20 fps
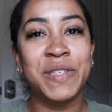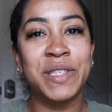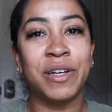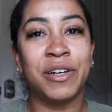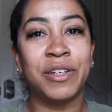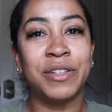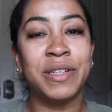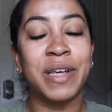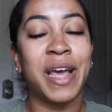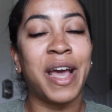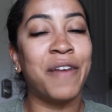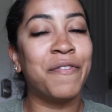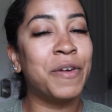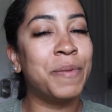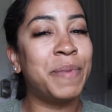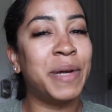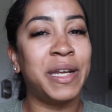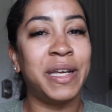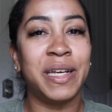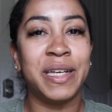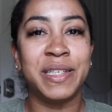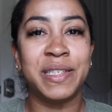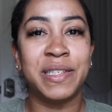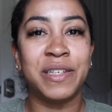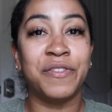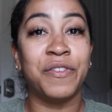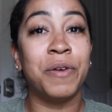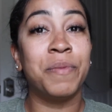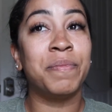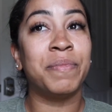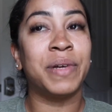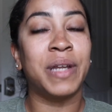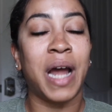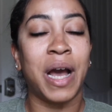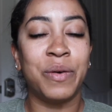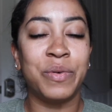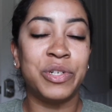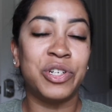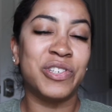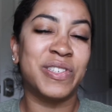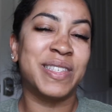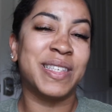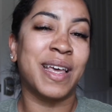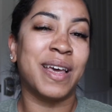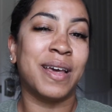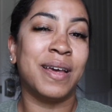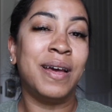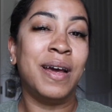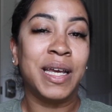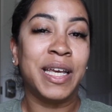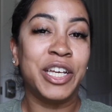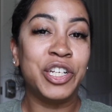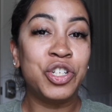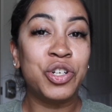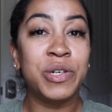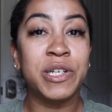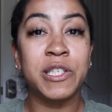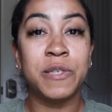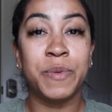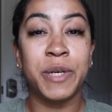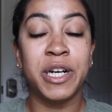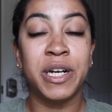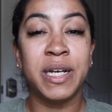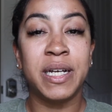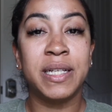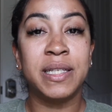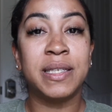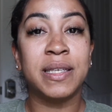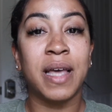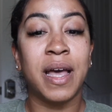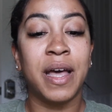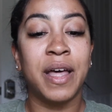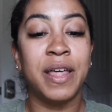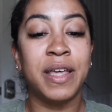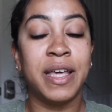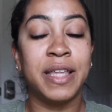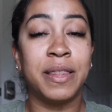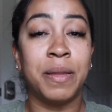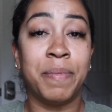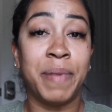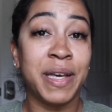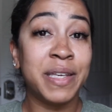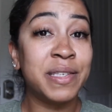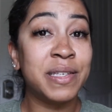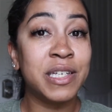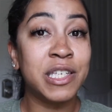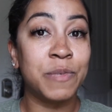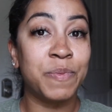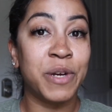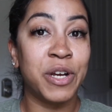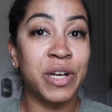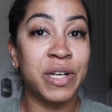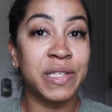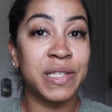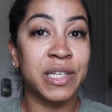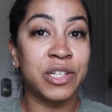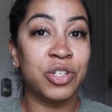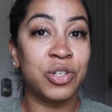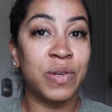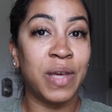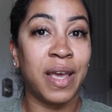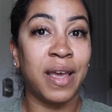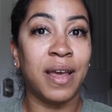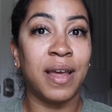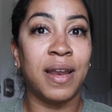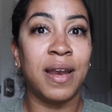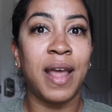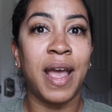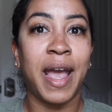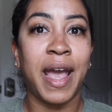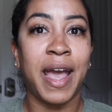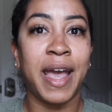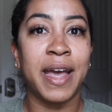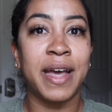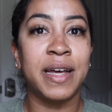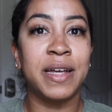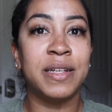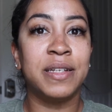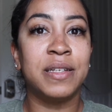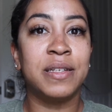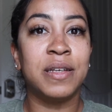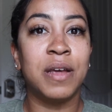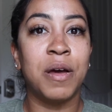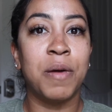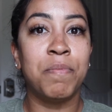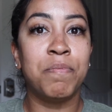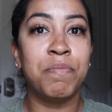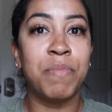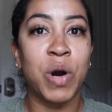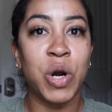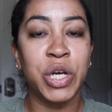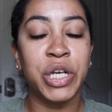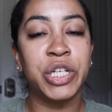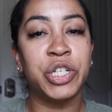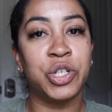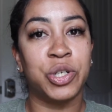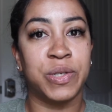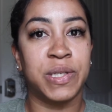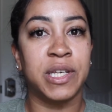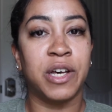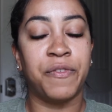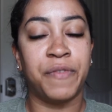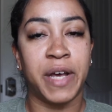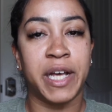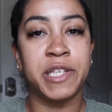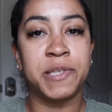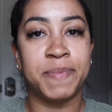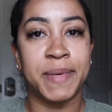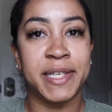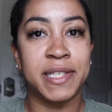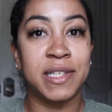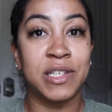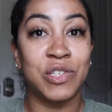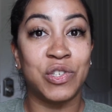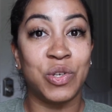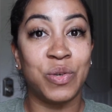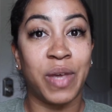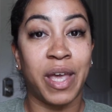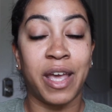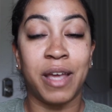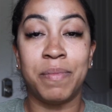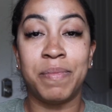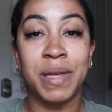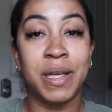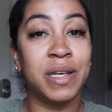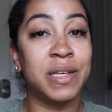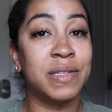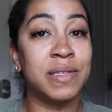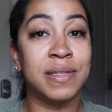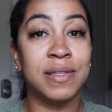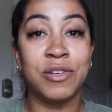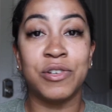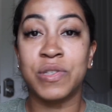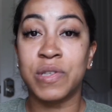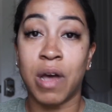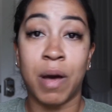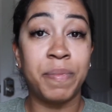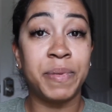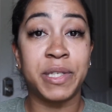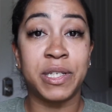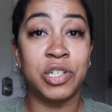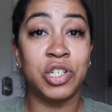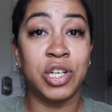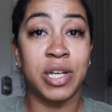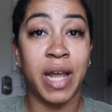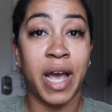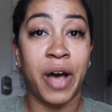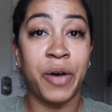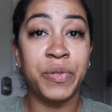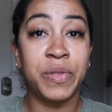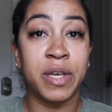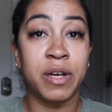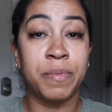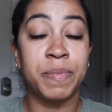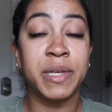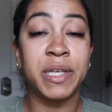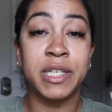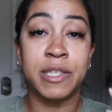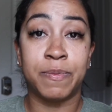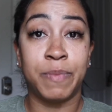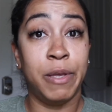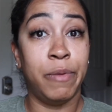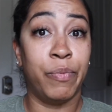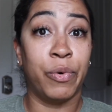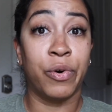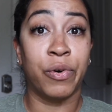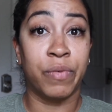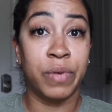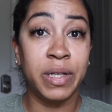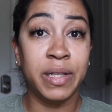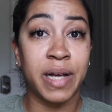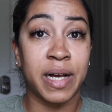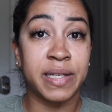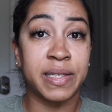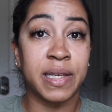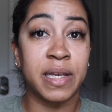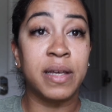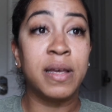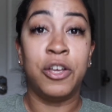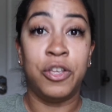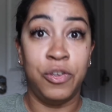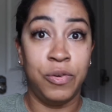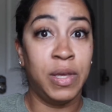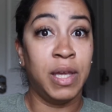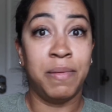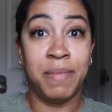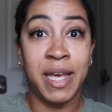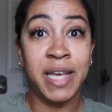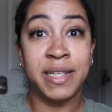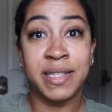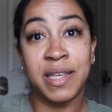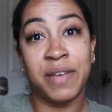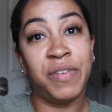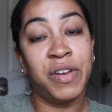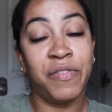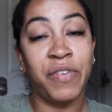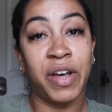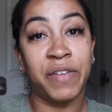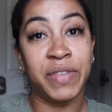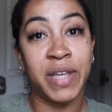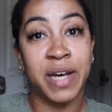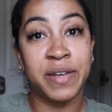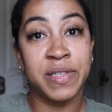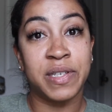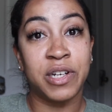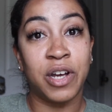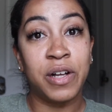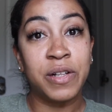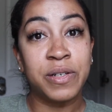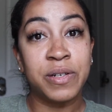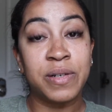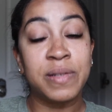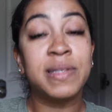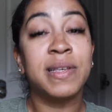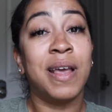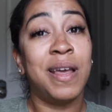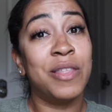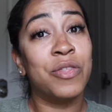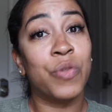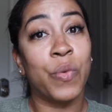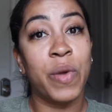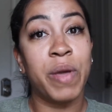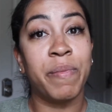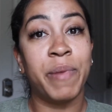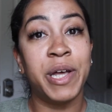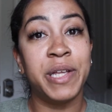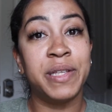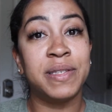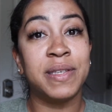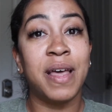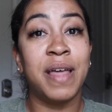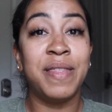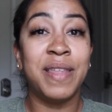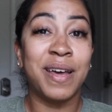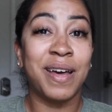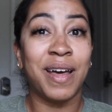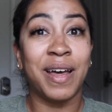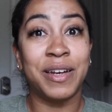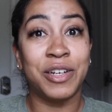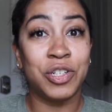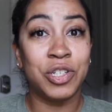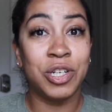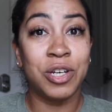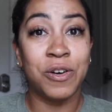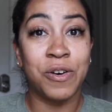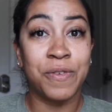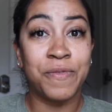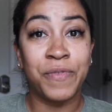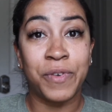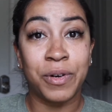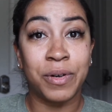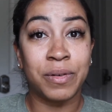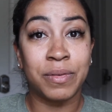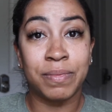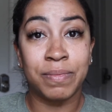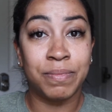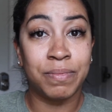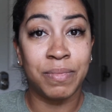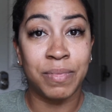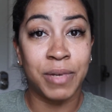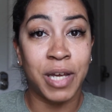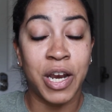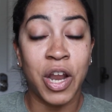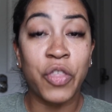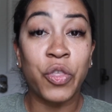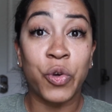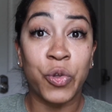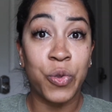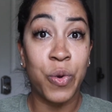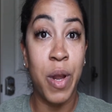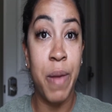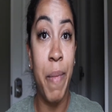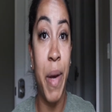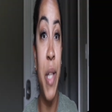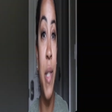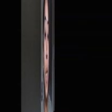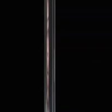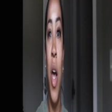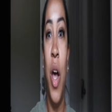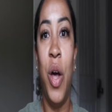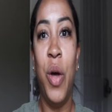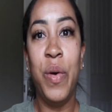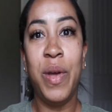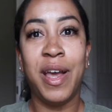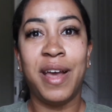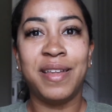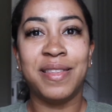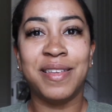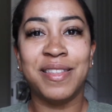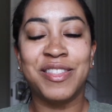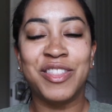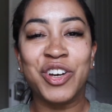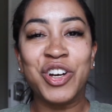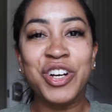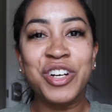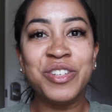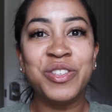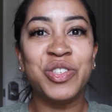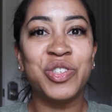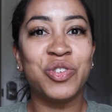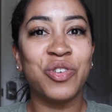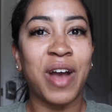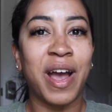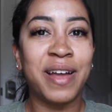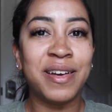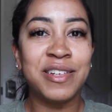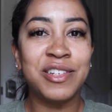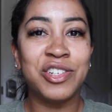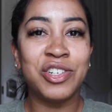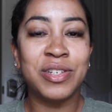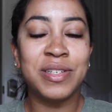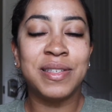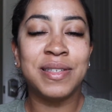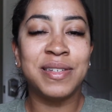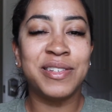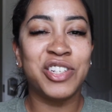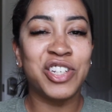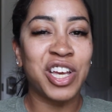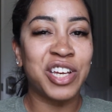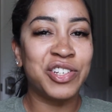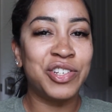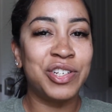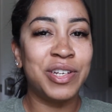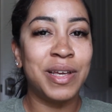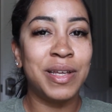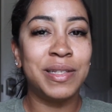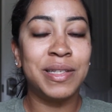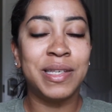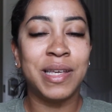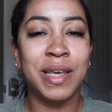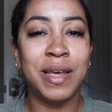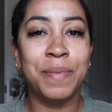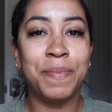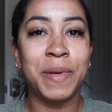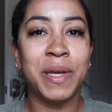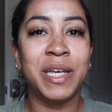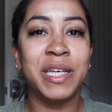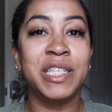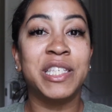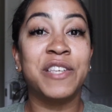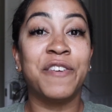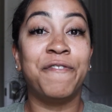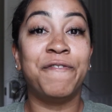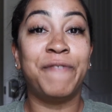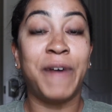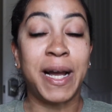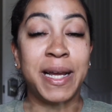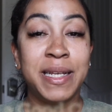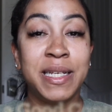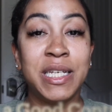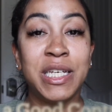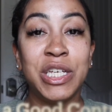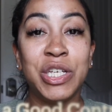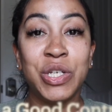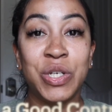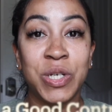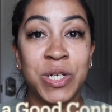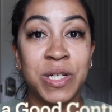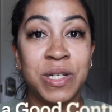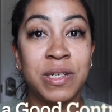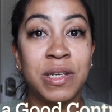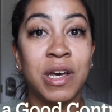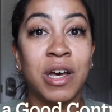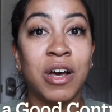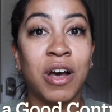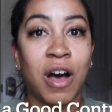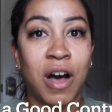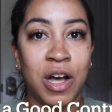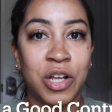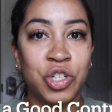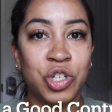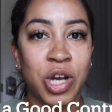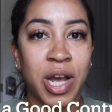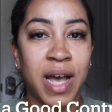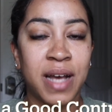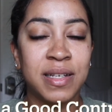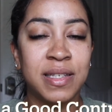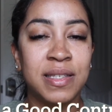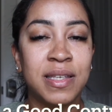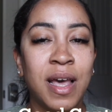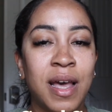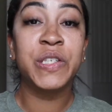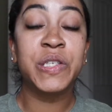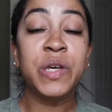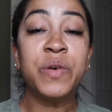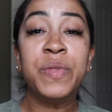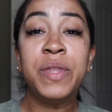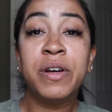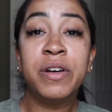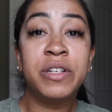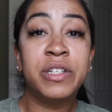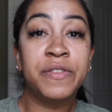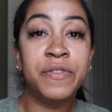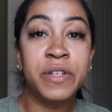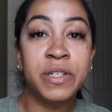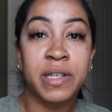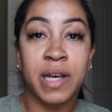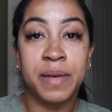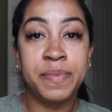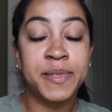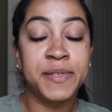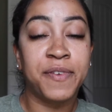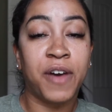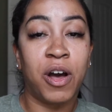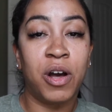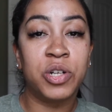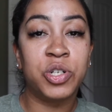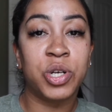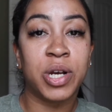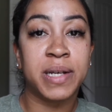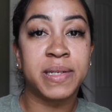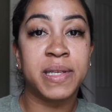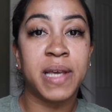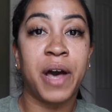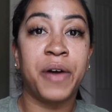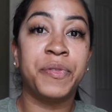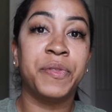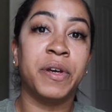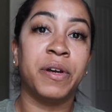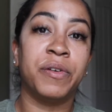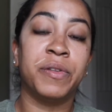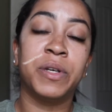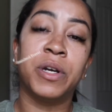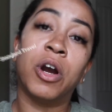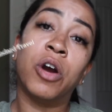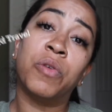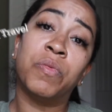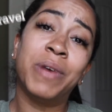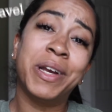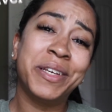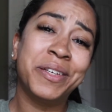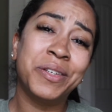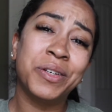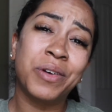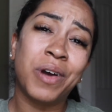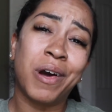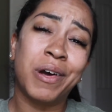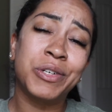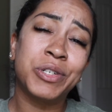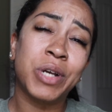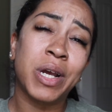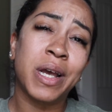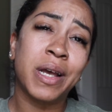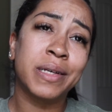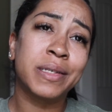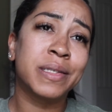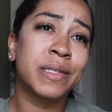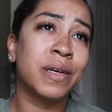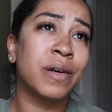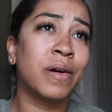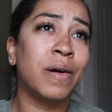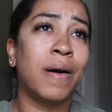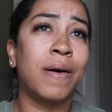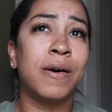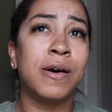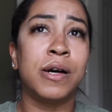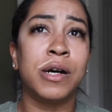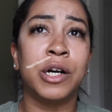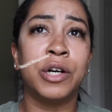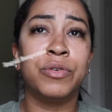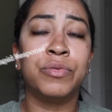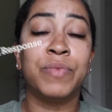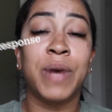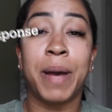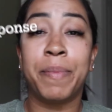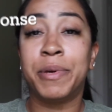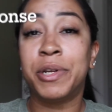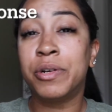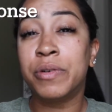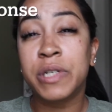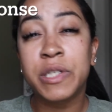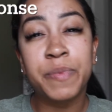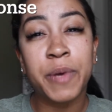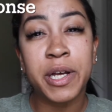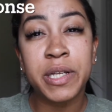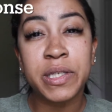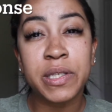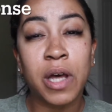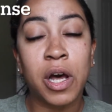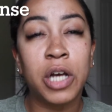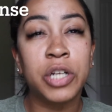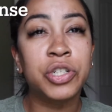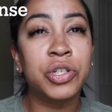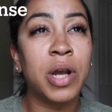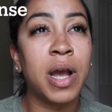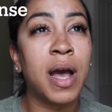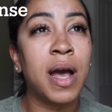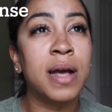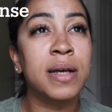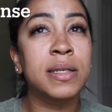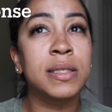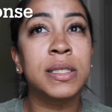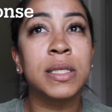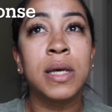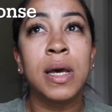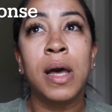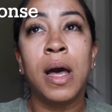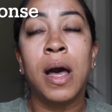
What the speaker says: salt. Everybody is different, but I would just say get your experience, get the best experience that you can, and market yourself as best as you can, because there's competition out there, because people are realizing you can make $75,000 in 3 months and then kind of chill for another 3 months. Okay, the third strategy, suggestion, tip is finding good contracts. So there are different types of contracts out there. There are regular contracts, there are rapid response contracts,